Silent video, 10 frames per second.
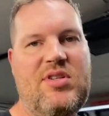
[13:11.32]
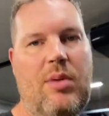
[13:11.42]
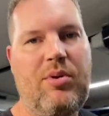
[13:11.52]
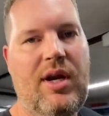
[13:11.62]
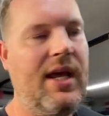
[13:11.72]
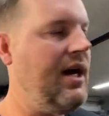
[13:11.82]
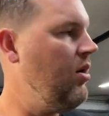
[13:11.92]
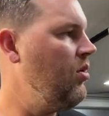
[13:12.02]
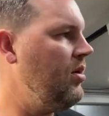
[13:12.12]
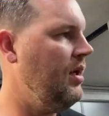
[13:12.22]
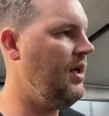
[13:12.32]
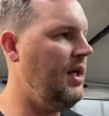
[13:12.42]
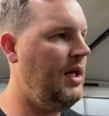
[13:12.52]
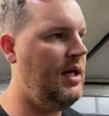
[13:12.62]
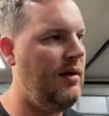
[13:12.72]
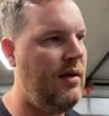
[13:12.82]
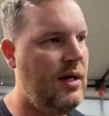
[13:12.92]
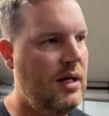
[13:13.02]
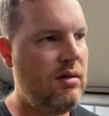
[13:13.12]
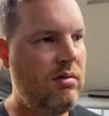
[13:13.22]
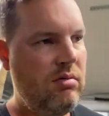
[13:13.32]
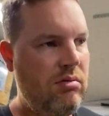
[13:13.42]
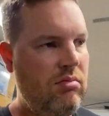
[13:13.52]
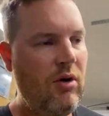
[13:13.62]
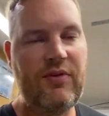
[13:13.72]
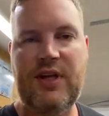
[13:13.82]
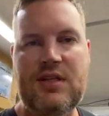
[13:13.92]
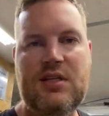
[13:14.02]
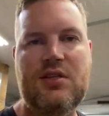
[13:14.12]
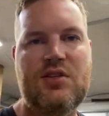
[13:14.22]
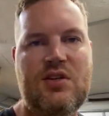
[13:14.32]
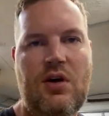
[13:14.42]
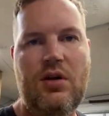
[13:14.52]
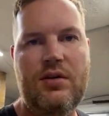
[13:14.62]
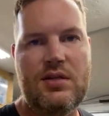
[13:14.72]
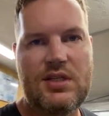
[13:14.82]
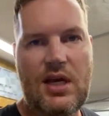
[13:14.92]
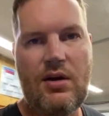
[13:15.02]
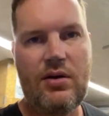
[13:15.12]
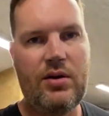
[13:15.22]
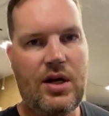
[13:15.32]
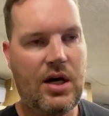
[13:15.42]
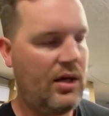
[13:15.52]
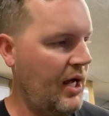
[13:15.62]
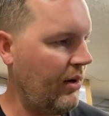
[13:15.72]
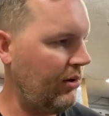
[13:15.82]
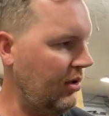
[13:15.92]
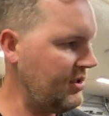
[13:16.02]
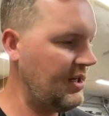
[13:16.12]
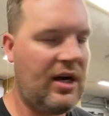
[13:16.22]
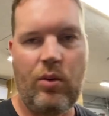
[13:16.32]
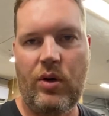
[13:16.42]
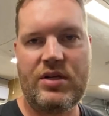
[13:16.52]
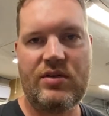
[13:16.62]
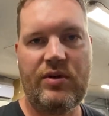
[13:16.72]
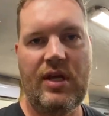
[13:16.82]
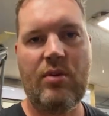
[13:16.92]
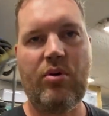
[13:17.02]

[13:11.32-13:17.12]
up right now and uh, hopefully get these installed and see how it, uh, how it looks and how it works with the end